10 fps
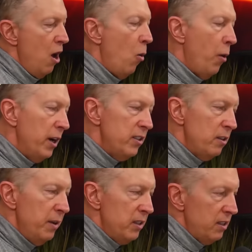Where does the
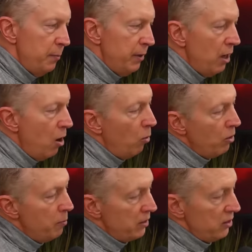Mississippi go?
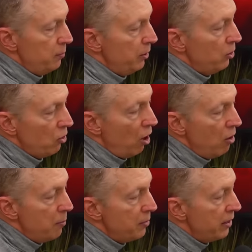Well, the Mississippi goes all the
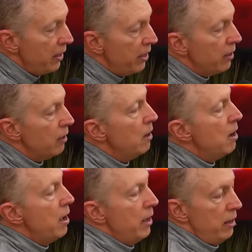way up into here,
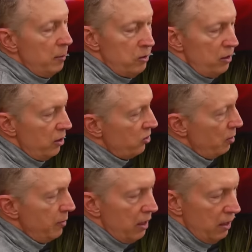and I'm telling you,
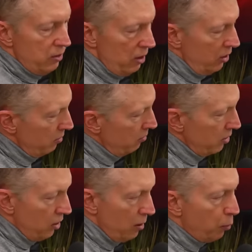it's going
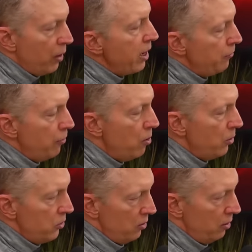to break,
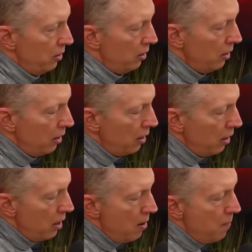folks.
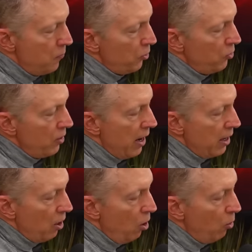So you
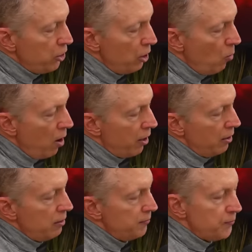got ocean
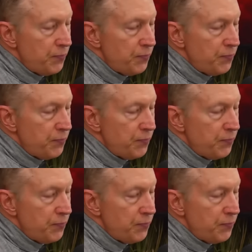water